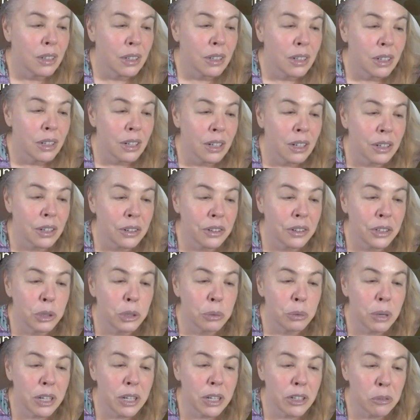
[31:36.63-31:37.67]
Encourage
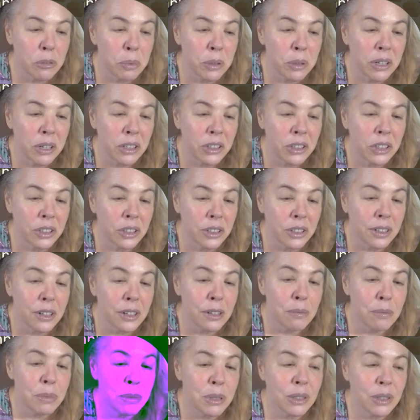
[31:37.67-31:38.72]
wax production and
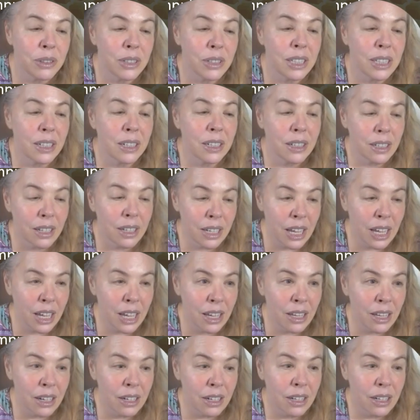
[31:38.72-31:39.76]
comb building
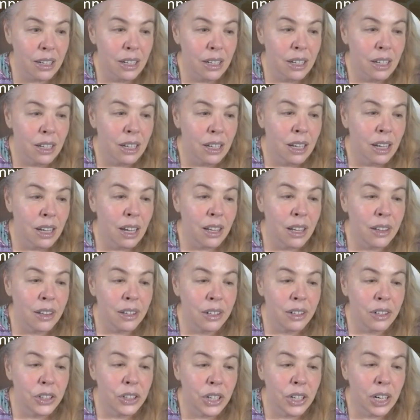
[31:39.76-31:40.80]
again. And
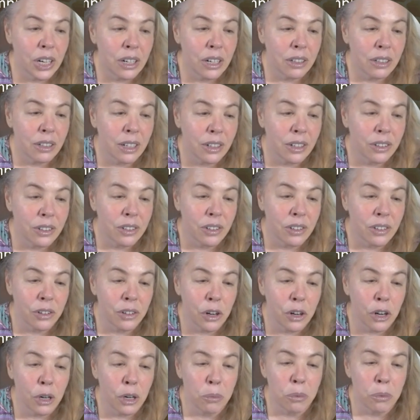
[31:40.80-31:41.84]
then channel excess
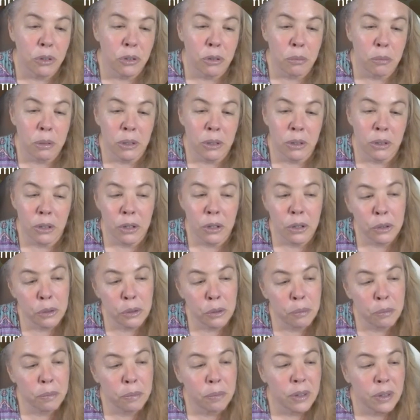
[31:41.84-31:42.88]
carbs to build
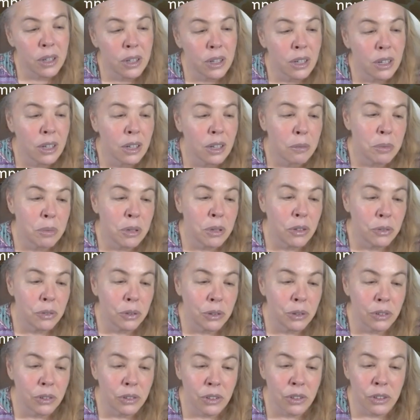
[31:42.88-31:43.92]
comb. Bees
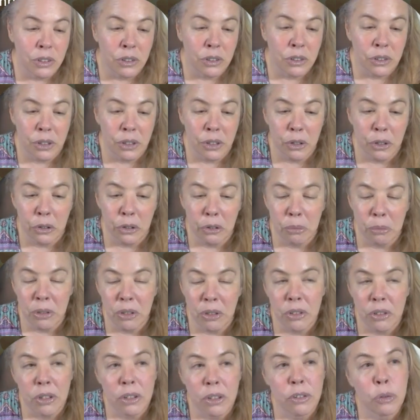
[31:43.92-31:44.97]
focus on drawing comb
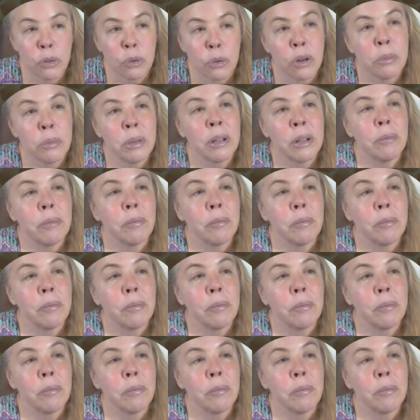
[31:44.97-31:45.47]
instead of swarming.